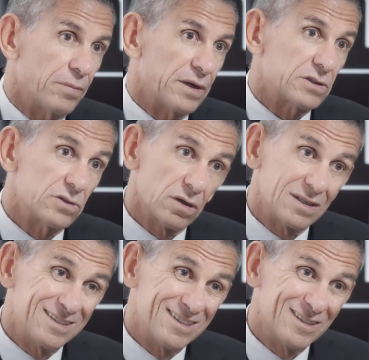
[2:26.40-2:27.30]
But it's not
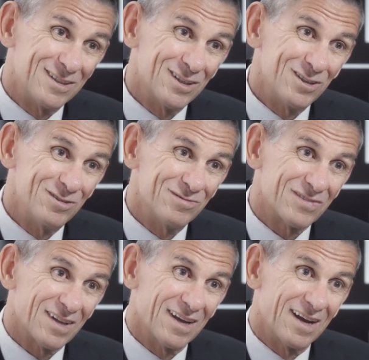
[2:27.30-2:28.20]
easy to do.
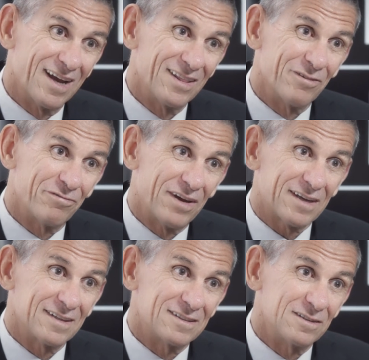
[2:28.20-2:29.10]
And the
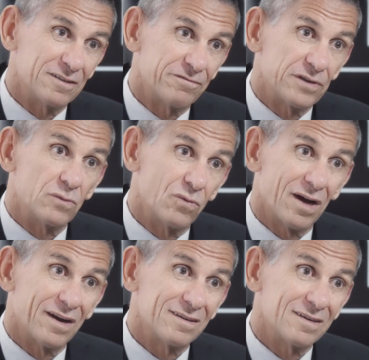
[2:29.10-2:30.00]
fact that you defeat
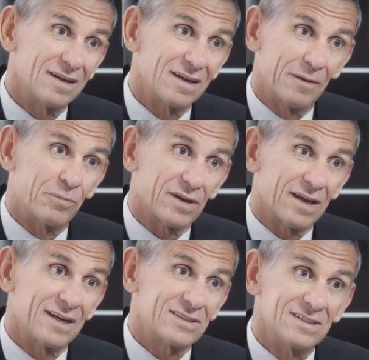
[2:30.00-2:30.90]
one
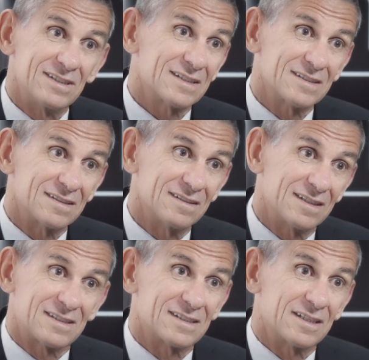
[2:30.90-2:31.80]
application doesn't
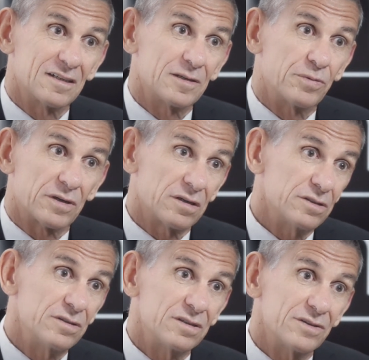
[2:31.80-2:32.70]
necessarily
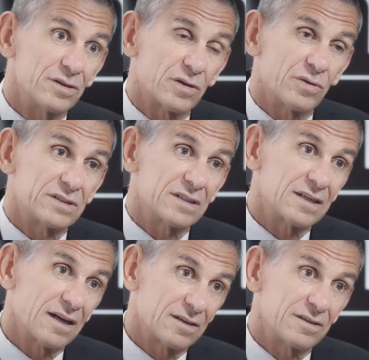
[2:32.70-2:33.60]
preclude the requesting
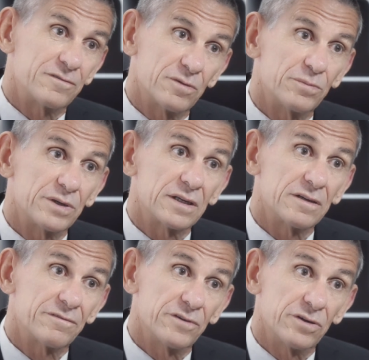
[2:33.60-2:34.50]
country from
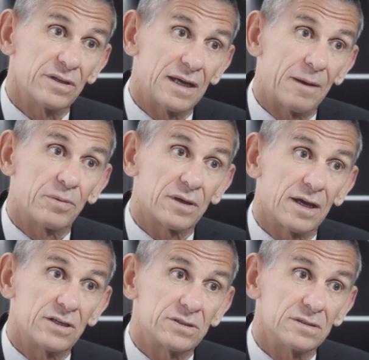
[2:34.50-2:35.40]
bringing further
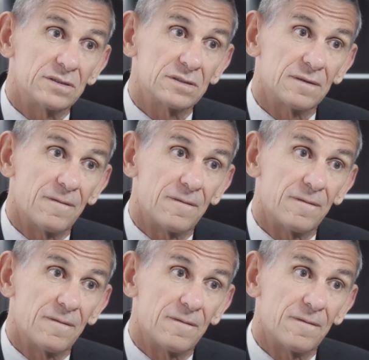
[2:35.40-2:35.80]
applications.